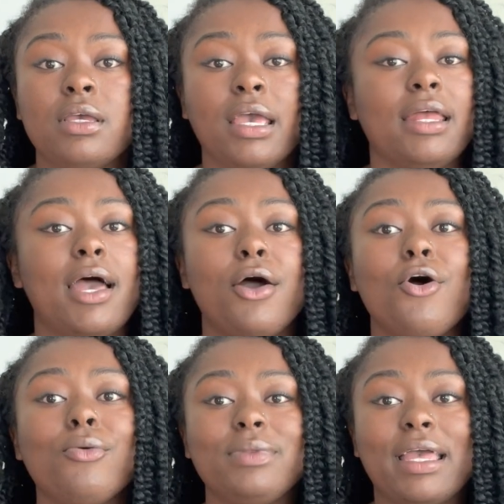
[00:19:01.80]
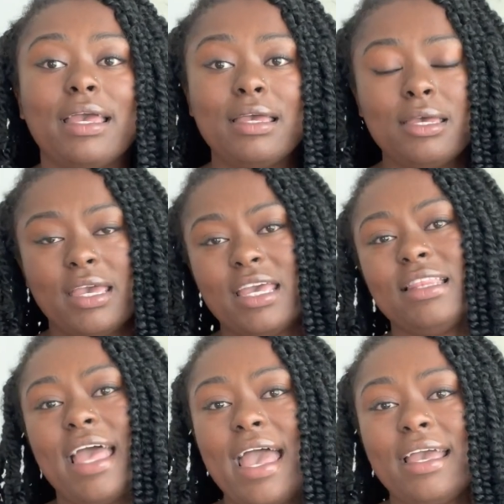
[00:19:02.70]
And I hope that
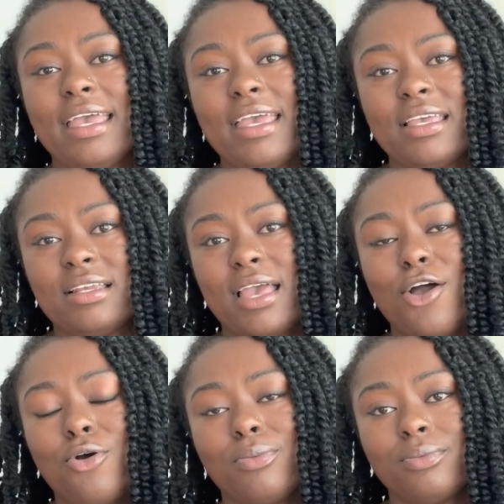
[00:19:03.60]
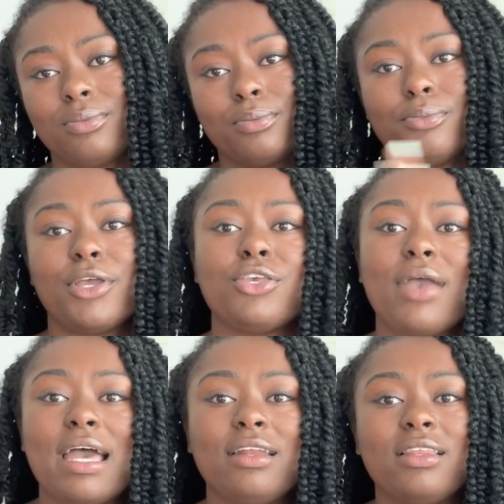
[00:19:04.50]
in that it can help bring you
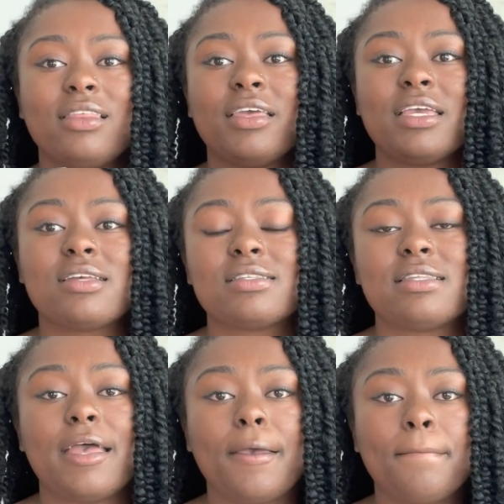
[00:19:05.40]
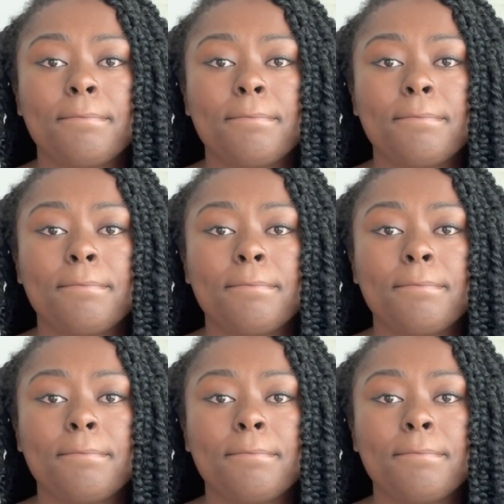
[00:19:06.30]
out of the things that,